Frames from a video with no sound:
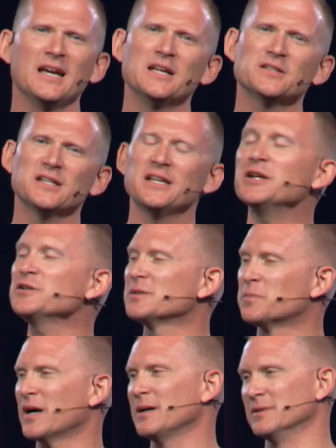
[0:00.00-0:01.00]
And see, here's
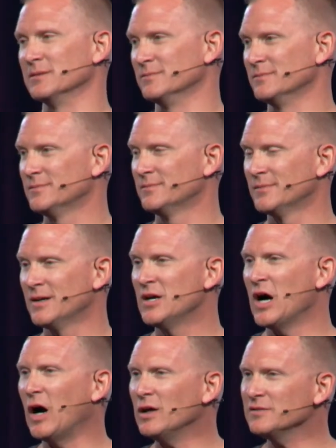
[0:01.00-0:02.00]
the problem
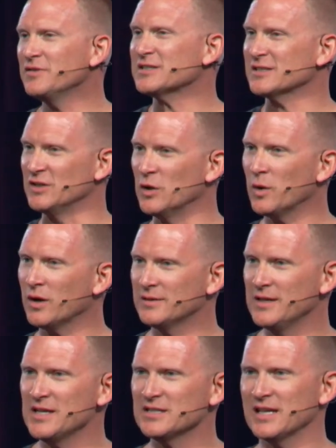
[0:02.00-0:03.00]
all of us know all
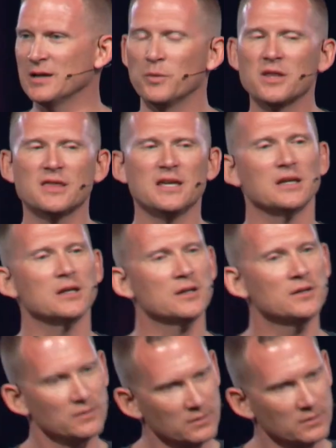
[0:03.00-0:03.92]
this, and we think,